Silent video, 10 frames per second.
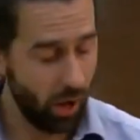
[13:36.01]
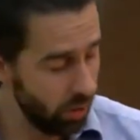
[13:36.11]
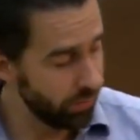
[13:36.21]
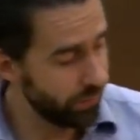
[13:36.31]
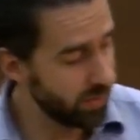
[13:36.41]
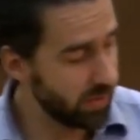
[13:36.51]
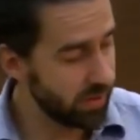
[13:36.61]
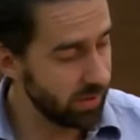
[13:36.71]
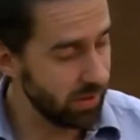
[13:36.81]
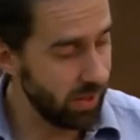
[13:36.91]

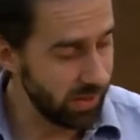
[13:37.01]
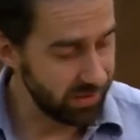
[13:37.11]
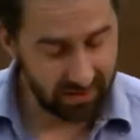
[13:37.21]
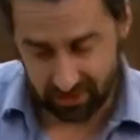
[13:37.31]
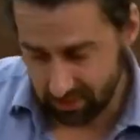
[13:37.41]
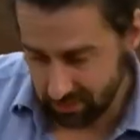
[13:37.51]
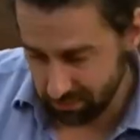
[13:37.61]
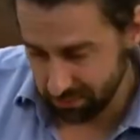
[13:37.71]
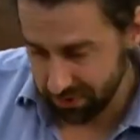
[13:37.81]
over uh, six,